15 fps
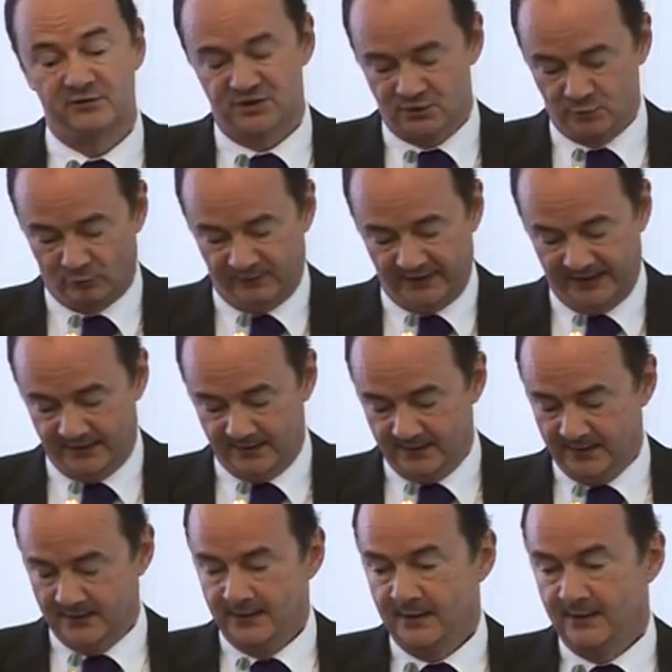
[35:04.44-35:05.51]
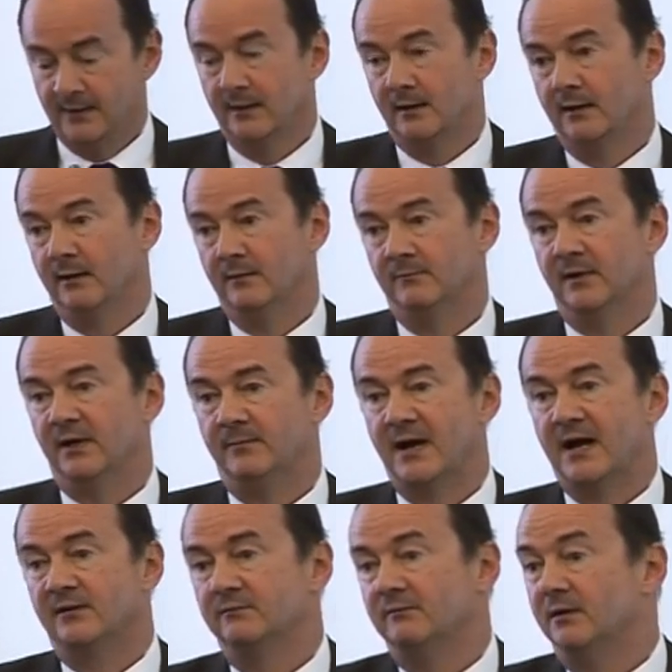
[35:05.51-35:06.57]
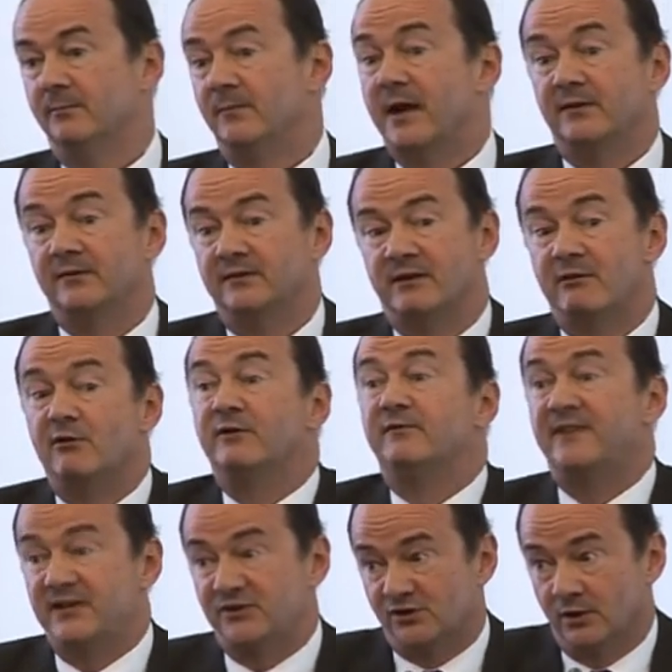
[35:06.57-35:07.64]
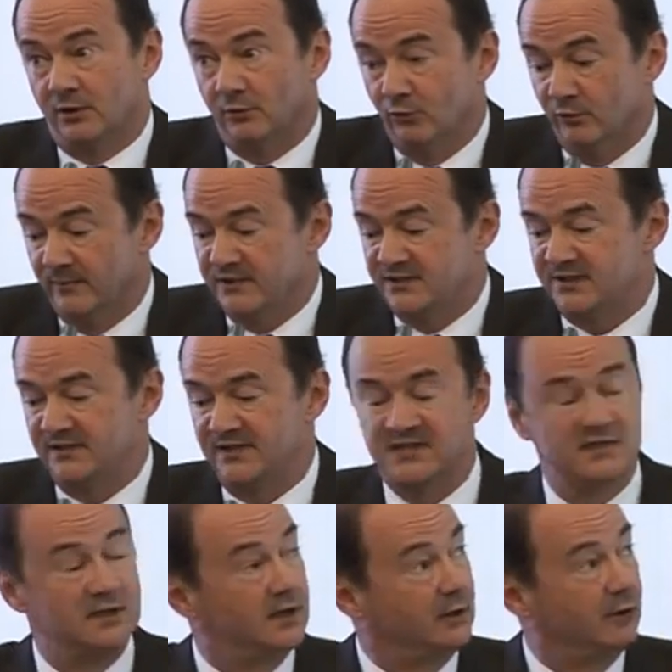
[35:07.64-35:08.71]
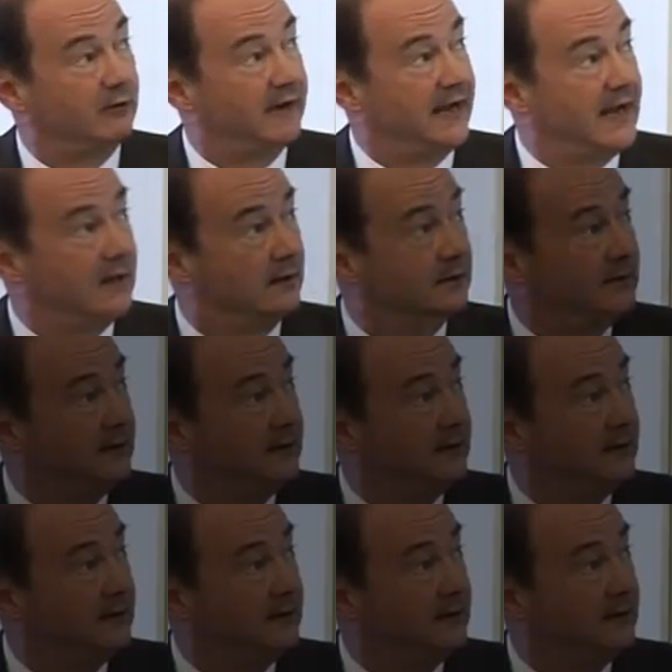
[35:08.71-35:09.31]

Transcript: own story um, about, about their own adventure almost inside L'Oreal.